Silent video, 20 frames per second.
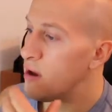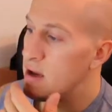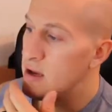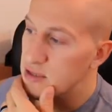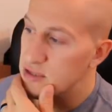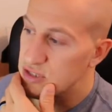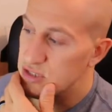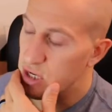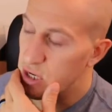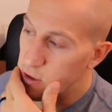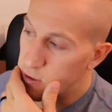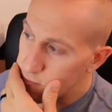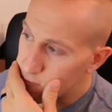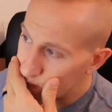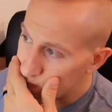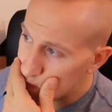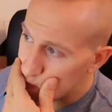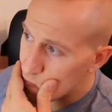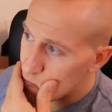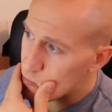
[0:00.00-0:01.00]
So
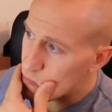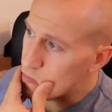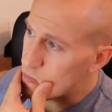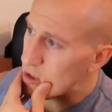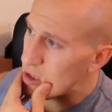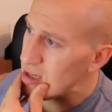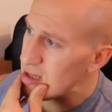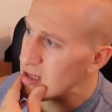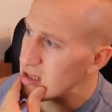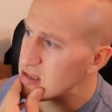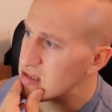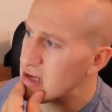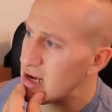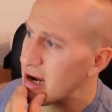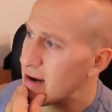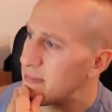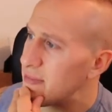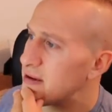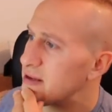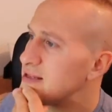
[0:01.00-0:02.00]
let's talk
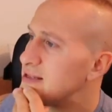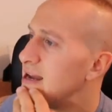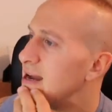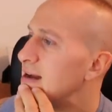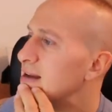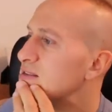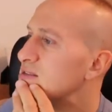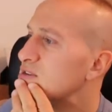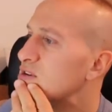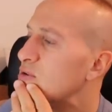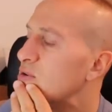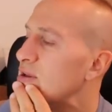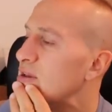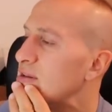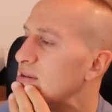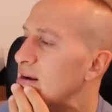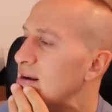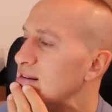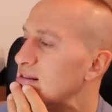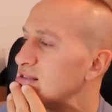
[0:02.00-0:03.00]
about that. So
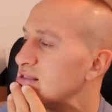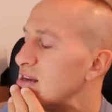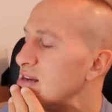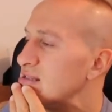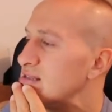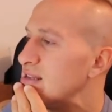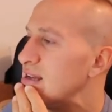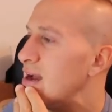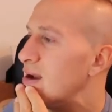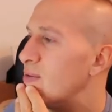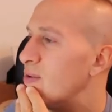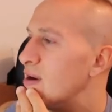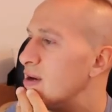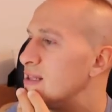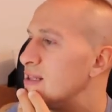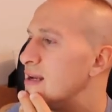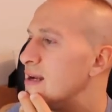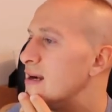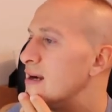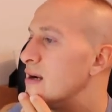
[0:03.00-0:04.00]
I discussed that right
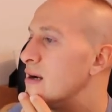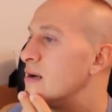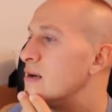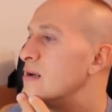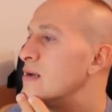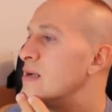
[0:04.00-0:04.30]
there.